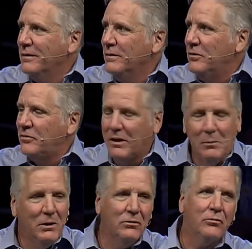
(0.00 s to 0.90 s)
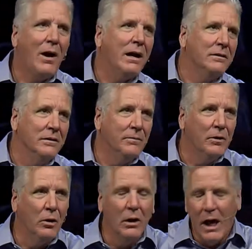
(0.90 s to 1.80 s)
just to get me distracted.
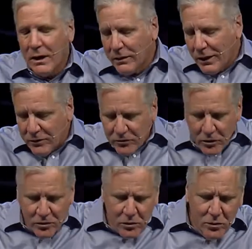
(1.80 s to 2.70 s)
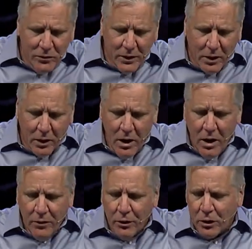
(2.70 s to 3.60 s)
There are a lot of things to do. There
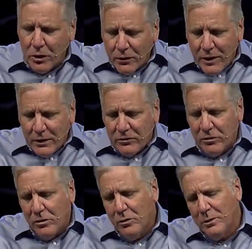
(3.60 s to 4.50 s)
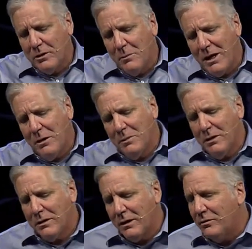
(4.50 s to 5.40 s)
are good things to do, but they may not be the
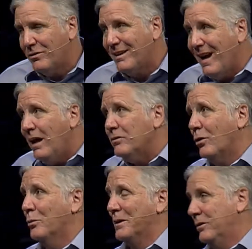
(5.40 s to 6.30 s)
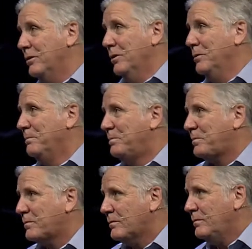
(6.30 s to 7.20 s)
things that God told me to do.
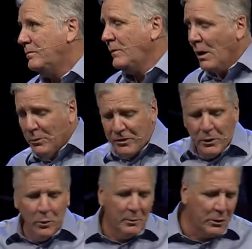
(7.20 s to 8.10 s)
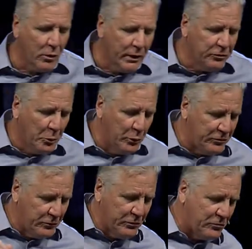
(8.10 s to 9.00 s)
I'm going to tell you when my greatest points
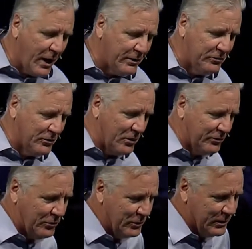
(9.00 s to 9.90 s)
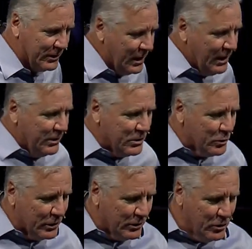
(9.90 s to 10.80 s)
of distractions are, so that you
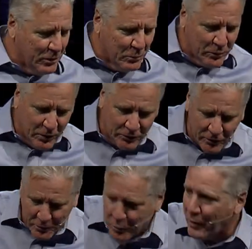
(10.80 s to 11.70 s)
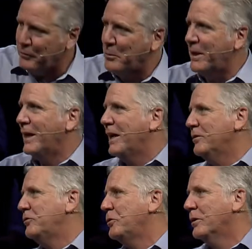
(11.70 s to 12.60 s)
can those of you that pray for me can add
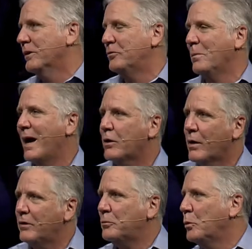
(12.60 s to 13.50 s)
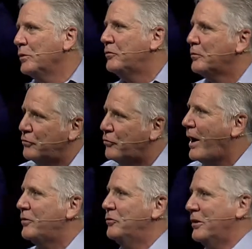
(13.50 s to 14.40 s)
this to your list. My greatest points of
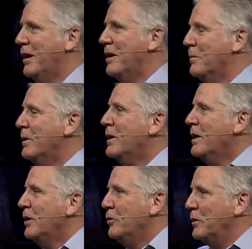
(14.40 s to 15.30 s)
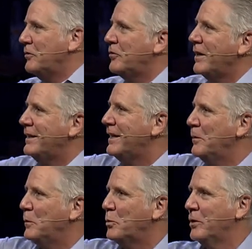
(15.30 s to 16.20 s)
distraction come during study time
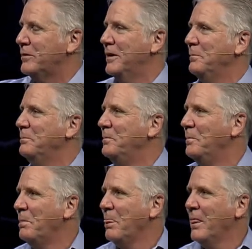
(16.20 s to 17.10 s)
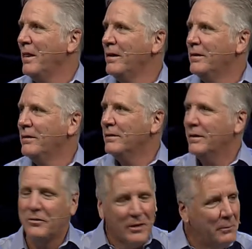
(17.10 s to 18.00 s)
and prayer time.
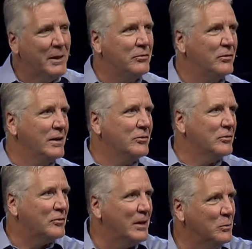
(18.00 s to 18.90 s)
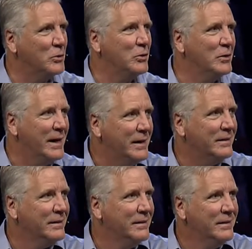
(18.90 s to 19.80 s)
Doesn't that make sense that Satan would do that?
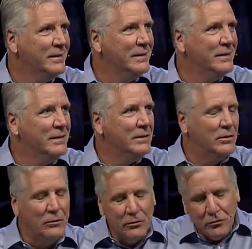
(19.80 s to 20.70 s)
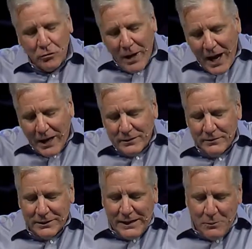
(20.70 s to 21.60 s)
To distract,
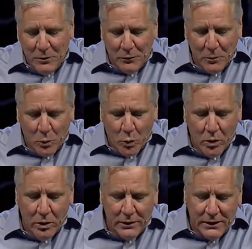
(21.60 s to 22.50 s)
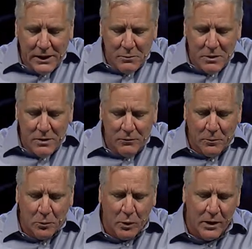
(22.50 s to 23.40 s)
to keep me from the word and to keep me from
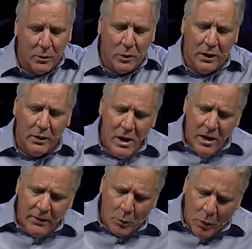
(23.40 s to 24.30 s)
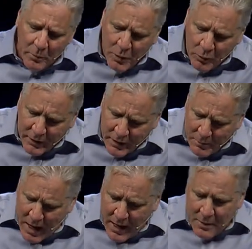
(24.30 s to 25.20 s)
prayer. Well, they want to meet with
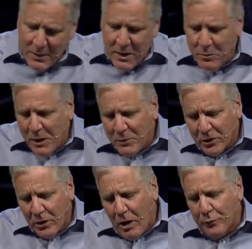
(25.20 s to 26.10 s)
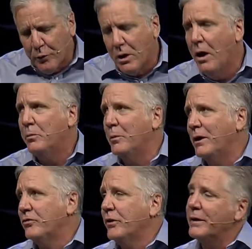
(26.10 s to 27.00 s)
Nehemiah. Maybe they're going to offer a
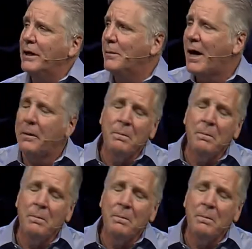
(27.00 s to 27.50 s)
compromise. Look, Nehemiah,